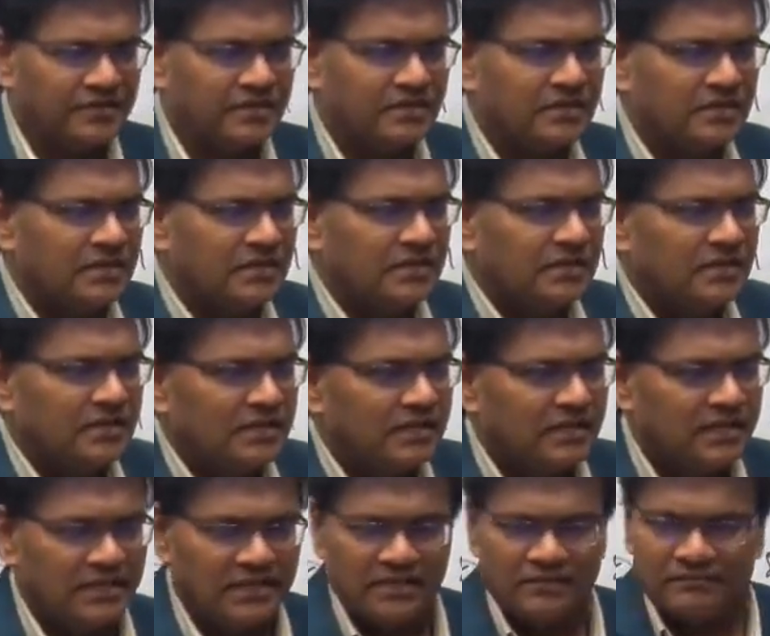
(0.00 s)
these
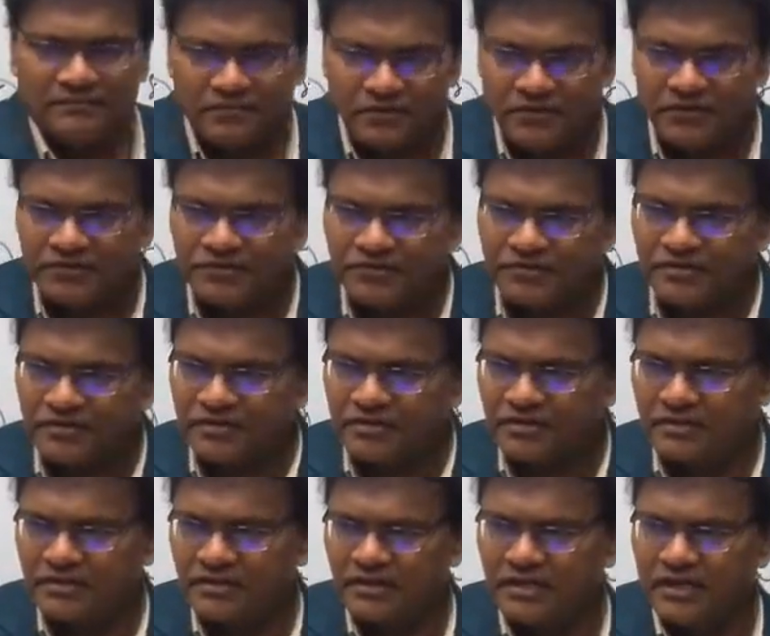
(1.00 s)

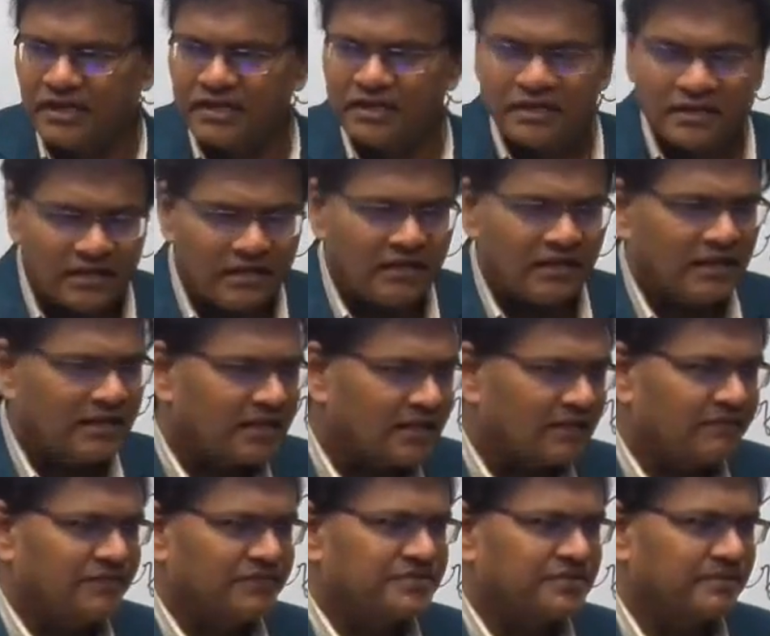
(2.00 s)
fruits and the
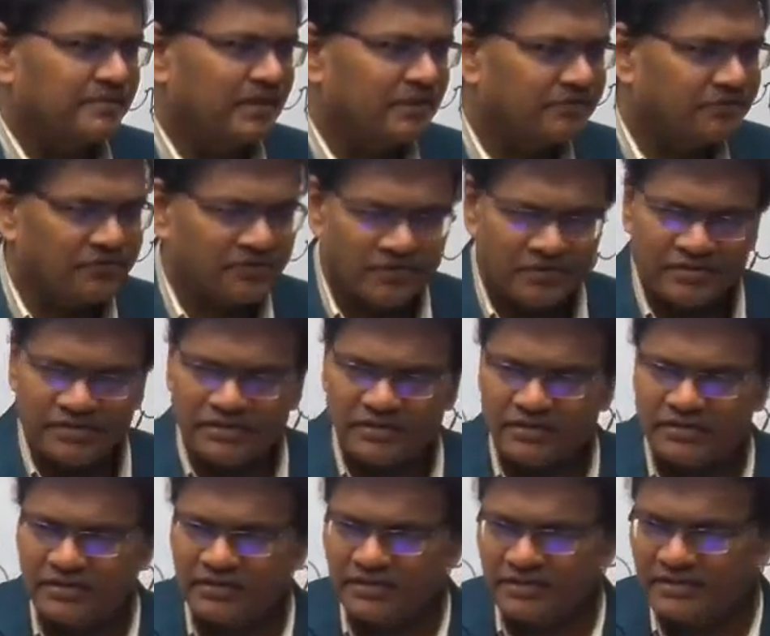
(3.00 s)
other vegetables,
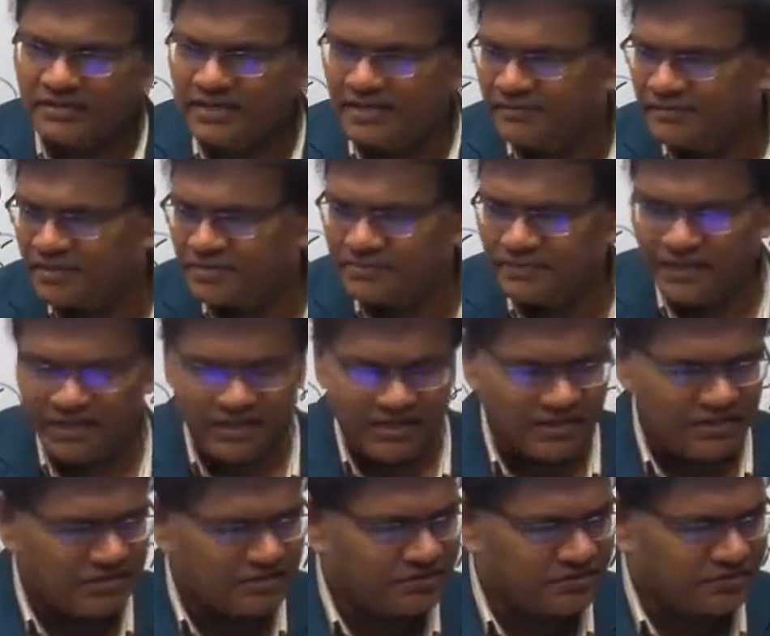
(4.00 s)
they must
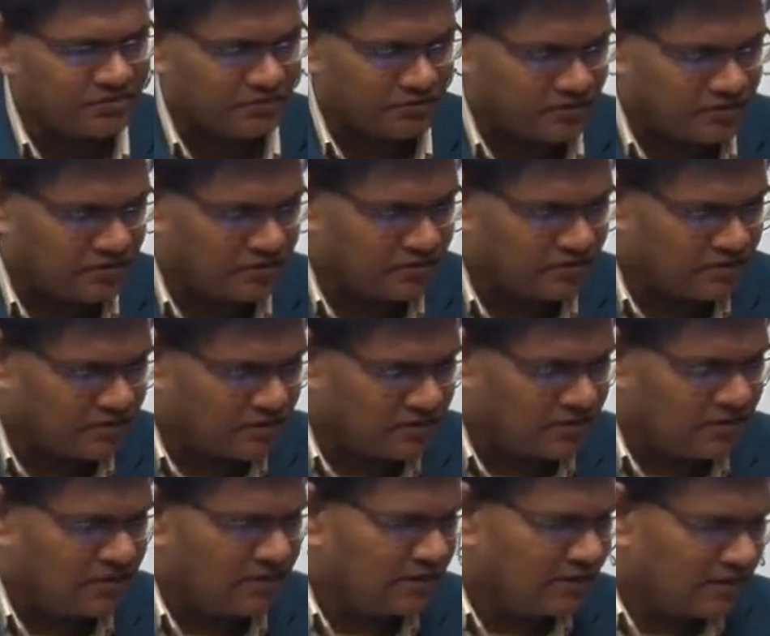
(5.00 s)
be stored.
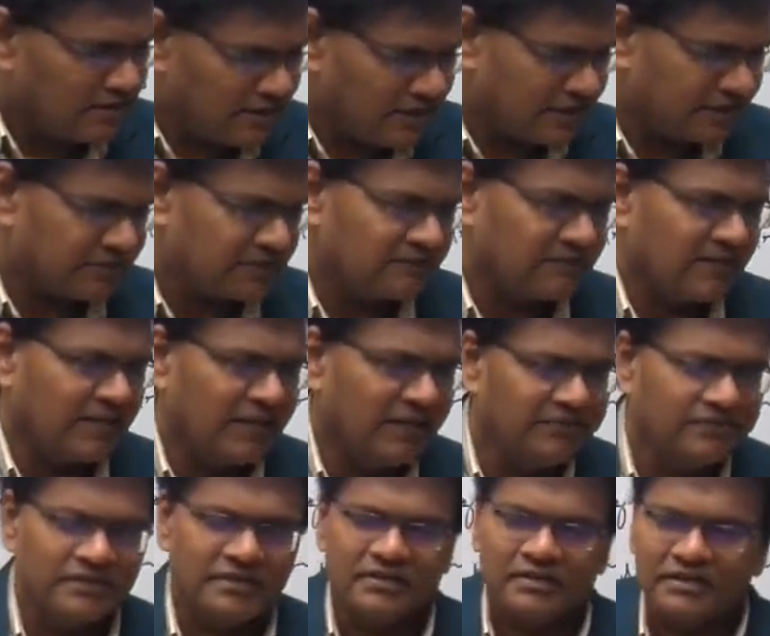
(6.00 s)
Next
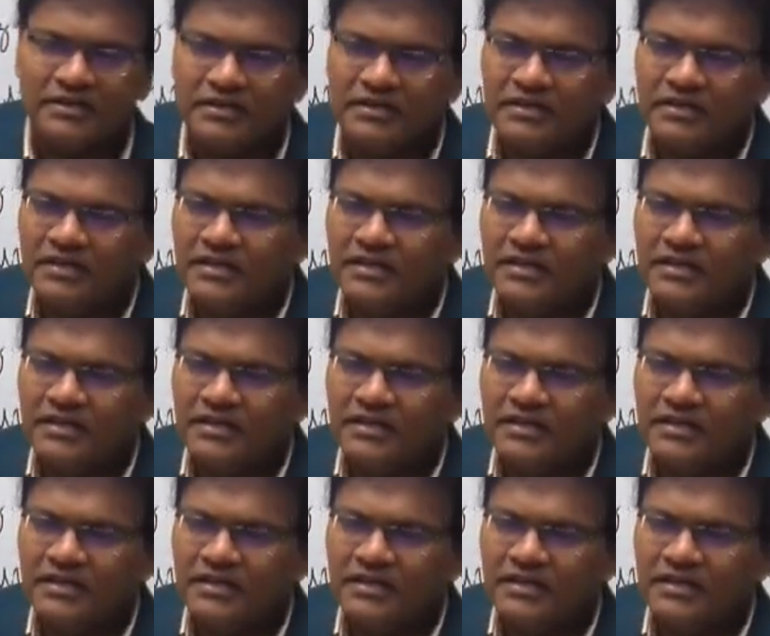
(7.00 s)
one is